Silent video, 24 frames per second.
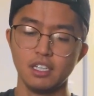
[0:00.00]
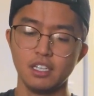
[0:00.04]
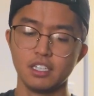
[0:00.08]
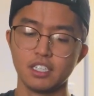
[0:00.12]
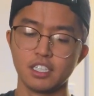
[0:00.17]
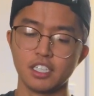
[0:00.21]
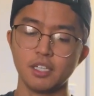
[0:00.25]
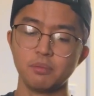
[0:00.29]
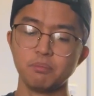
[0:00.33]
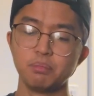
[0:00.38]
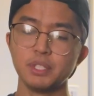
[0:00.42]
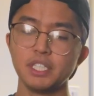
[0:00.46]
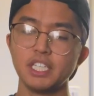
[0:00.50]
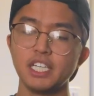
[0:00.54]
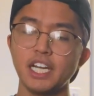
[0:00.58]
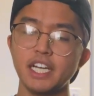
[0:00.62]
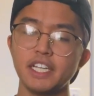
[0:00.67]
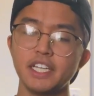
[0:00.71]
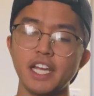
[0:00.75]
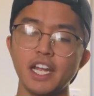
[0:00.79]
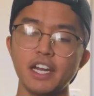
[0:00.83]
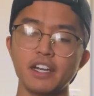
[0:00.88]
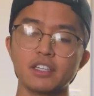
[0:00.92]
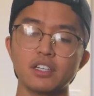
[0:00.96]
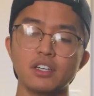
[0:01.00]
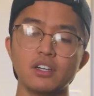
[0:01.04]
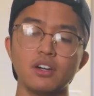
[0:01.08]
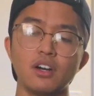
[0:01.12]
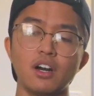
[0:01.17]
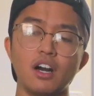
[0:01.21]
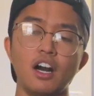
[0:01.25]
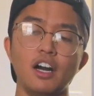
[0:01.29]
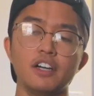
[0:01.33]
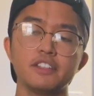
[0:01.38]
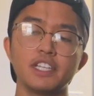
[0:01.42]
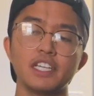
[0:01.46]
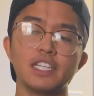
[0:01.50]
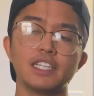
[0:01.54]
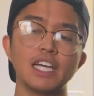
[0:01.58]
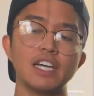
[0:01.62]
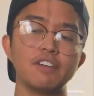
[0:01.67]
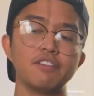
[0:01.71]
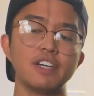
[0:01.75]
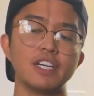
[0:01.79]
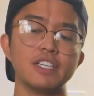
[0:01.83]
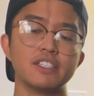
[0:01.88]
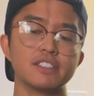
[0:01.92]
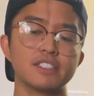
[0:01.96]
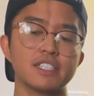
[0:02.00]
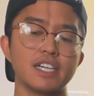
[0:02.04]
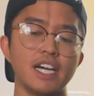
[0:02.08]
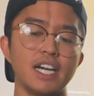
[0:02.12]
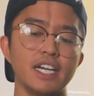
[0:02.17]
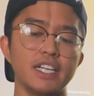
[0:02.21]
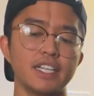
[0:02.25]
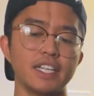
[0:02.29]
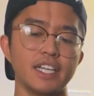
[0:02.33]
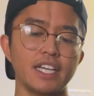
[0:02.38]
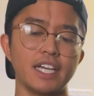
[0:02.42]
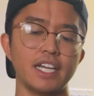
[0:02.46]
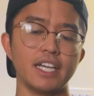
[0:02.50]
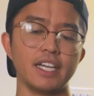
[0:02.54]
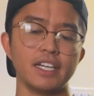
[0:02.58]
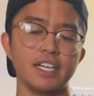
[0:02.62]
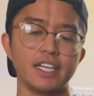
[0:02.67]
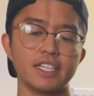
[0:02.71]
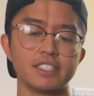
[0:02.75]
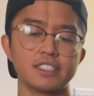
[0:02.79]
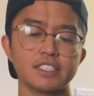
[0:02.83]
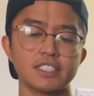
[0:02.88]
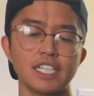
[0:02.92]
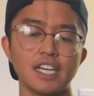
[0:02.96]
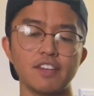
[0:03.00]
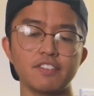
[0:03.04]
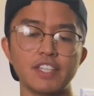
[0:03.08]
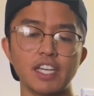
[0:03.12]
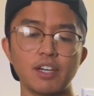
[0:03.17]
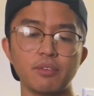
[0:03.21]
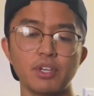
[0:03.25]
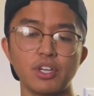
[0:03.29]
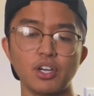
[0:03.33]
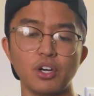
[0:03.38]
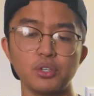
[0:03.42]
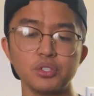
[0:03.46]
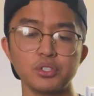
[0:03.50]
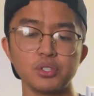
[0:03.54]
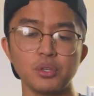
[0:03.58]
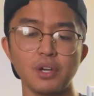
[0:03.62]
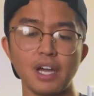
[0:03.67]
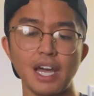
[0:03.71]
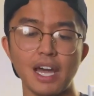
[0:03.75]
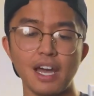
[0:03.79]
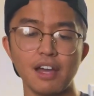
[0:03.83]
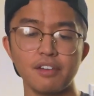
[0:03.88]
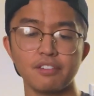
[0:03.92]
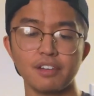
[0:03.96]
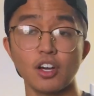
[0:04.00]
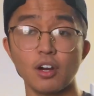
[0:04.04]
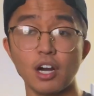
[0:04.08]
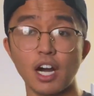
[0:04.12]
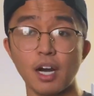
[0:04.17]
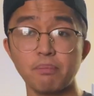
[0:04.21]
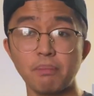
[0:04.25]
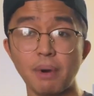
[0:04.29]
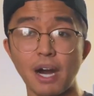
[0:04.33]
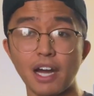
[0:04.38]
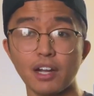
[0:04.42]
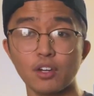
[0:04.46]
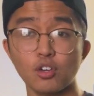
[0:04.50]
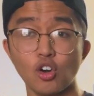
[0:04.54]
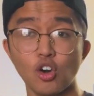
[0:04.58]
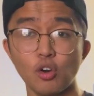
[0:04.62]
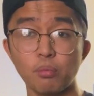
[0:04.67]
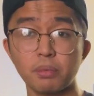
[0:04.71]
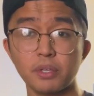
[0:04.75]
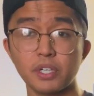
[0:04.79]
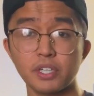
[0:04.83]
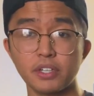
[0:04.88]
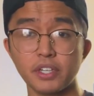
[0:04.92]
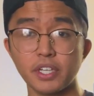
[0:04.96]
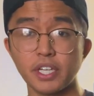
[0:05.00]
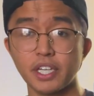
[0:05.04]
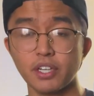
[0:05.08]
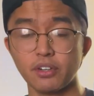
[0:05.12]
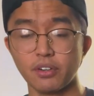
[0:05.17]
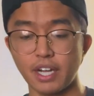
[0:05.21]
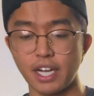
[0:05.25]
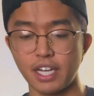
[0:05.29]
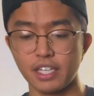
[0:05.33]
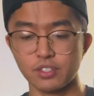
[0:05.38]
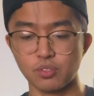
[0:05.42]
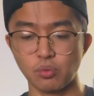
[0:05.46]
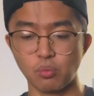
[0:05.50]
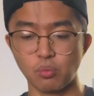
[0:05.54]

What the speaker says: Completely identical on the left hand side, except that we also have a bottle opener here as